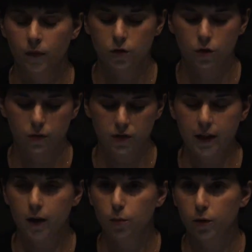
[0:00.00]
sort of
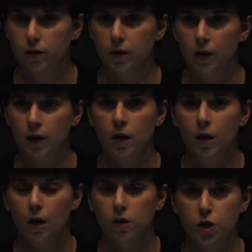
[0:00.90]
setup where they
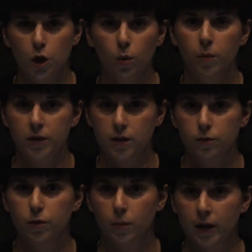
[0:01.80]
show up in
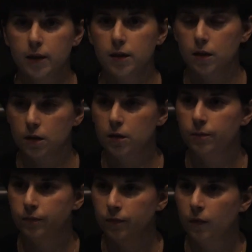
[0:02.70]
different places
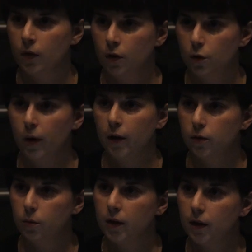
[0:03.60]
throughout
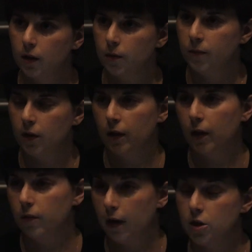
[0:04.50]
the week. And they
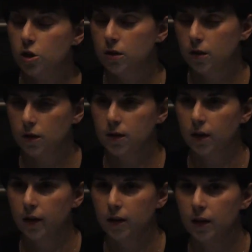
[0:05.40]
have agents on
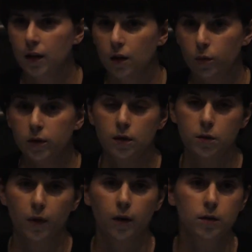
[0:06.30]
site with these
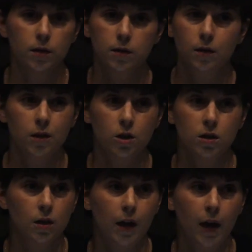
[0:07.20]
boxes, and they
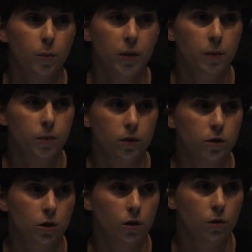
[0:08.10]
just allow people
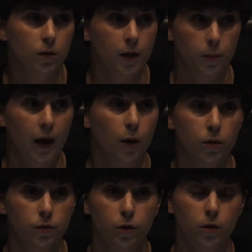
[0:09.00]
to get
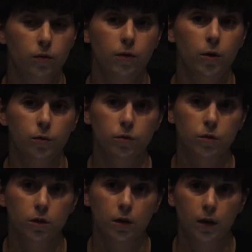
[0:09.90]
power for their phones.